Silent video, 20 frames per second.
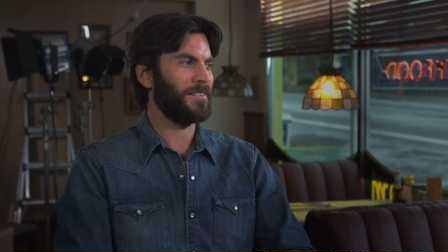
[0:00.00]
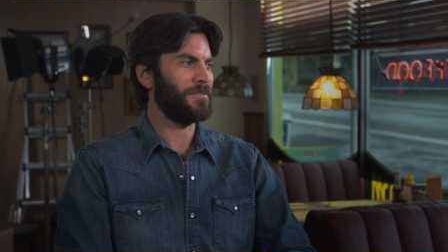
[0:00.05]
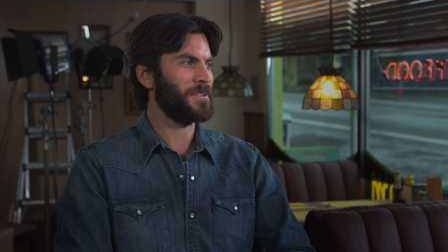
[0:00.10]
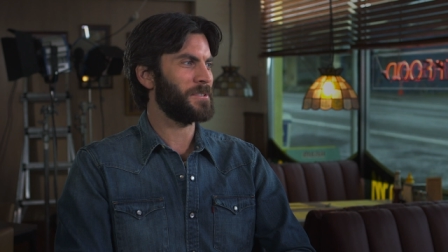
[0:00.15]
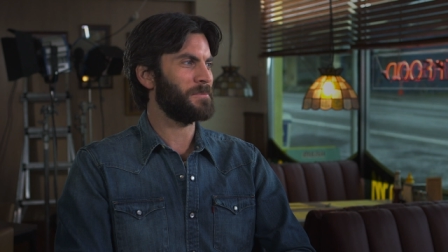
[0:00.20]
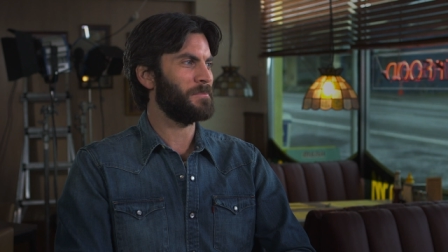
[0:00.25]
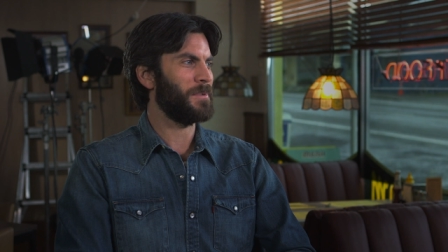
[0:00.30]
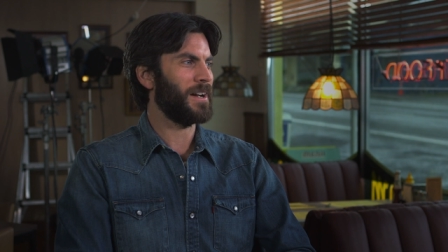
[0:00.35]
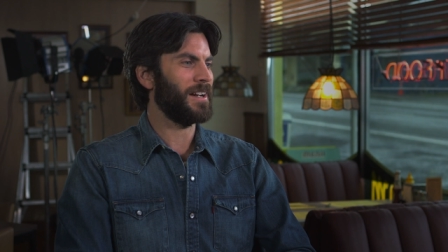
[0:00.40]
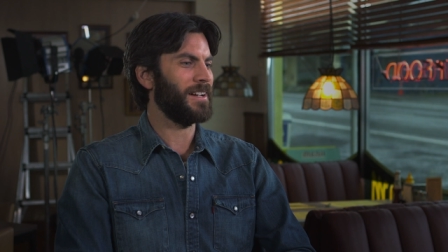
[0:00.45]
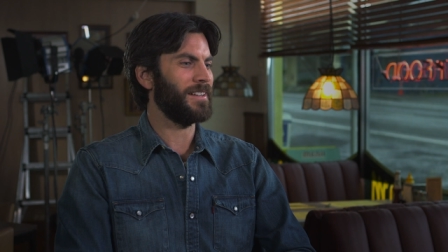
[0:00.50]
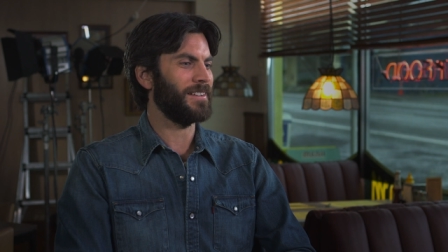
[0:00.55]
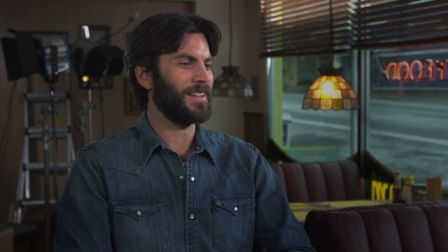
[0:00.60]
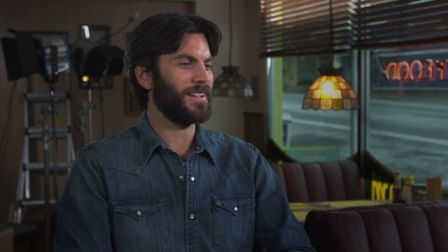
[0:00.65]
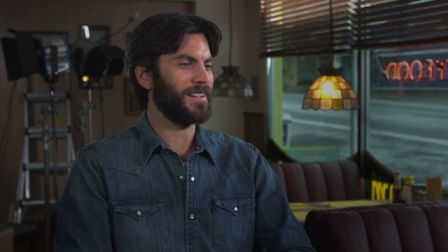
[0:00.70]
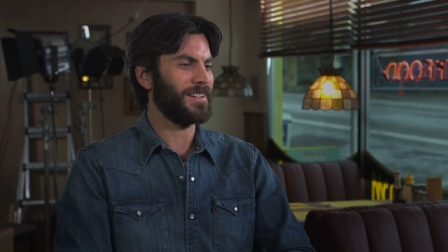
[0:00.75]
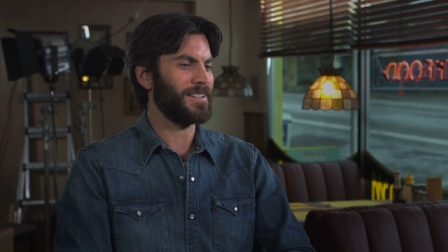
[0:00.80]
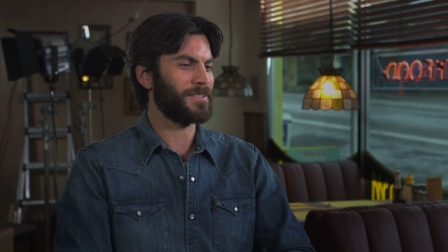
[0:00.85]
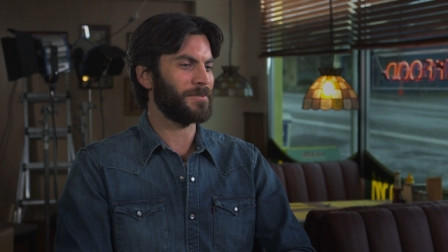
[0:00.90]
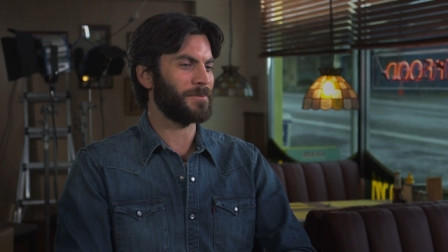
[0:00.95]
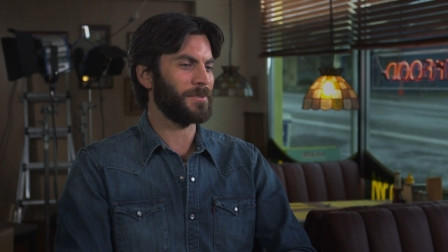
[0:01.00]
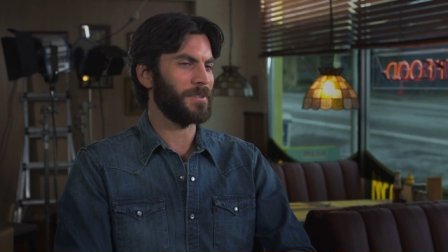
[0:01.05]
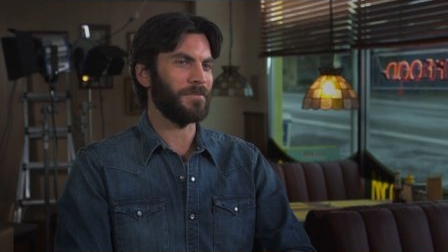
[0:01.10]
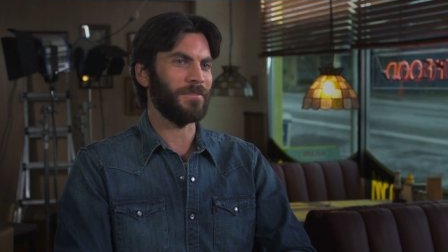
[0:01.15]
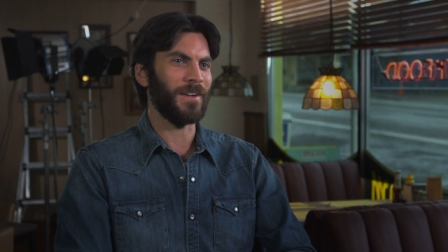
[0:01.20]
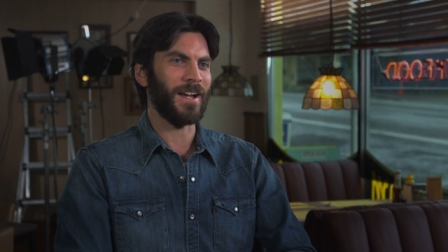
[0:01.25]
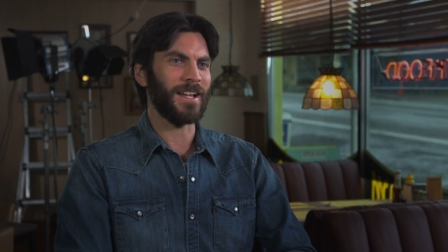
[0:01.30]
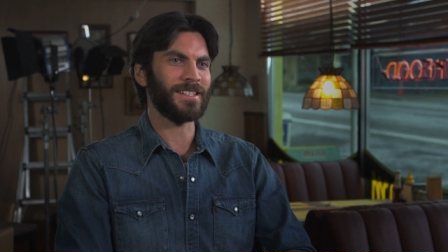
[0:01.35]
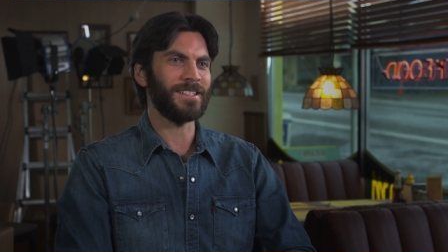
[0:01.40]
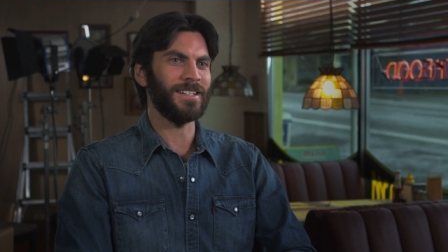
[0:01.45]
of his body that is really
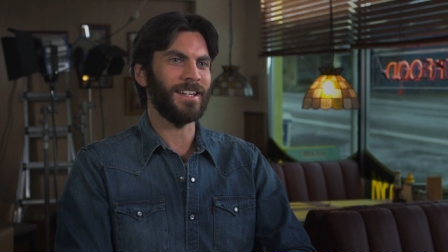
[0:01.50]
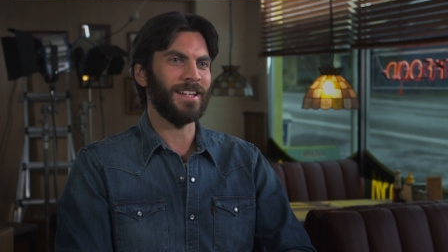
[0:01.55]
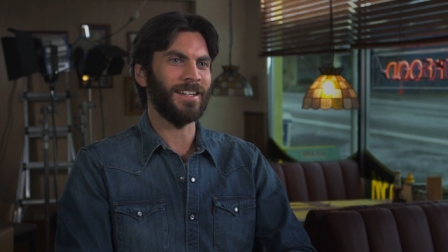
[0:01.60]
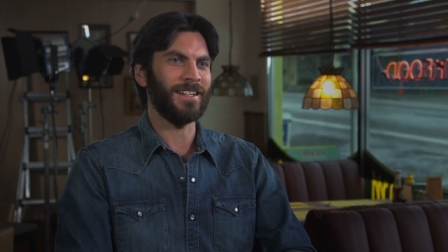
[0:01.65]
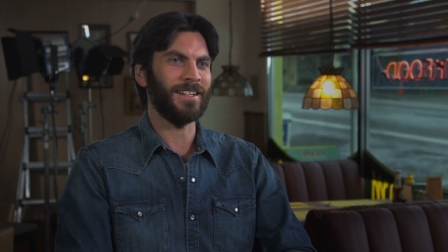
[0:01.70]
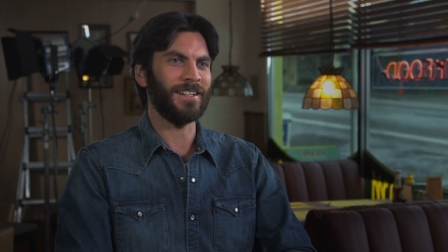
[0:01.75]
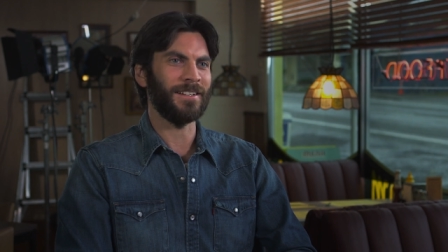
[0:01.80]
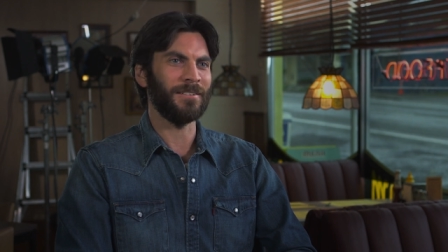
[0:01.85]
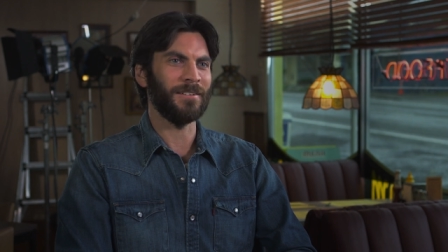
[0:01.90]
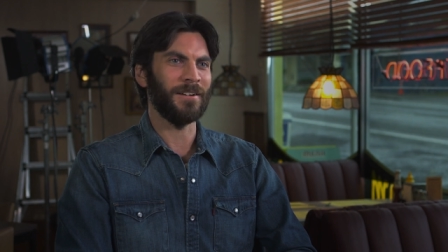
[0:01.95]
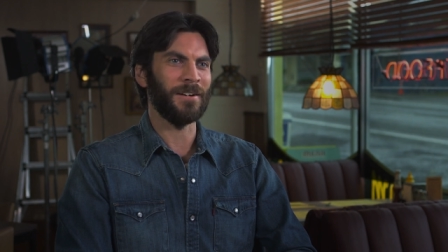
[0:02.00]
fascinating,